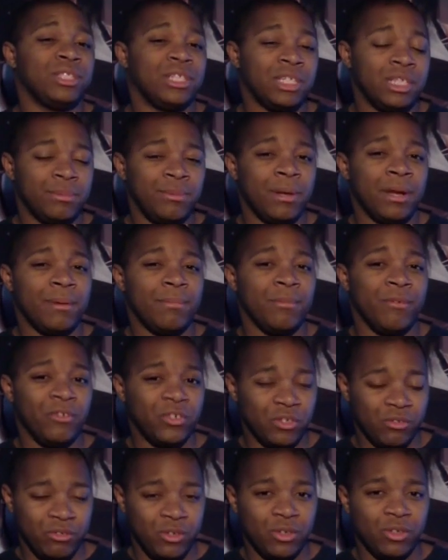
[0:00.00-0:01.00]
anticipated
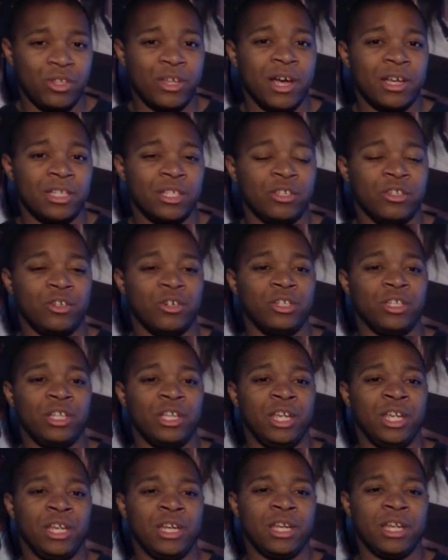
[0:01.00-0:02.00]
movies of
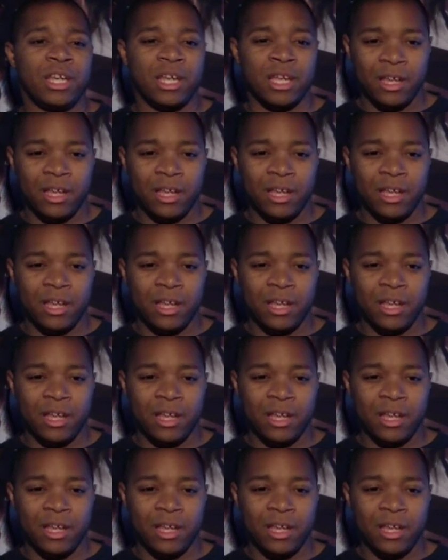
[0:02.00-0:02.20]
2013.